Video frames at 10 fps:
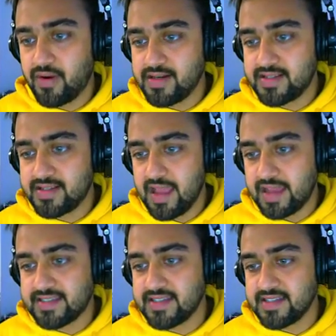X is the
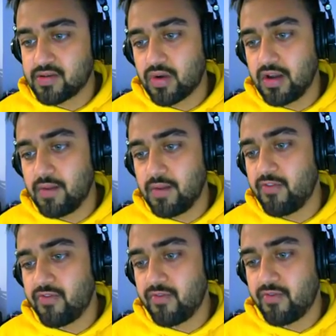total number of
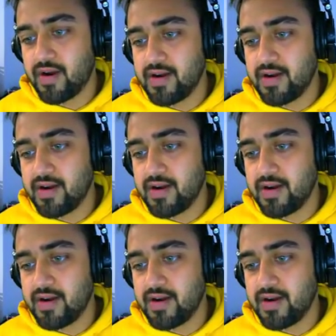words,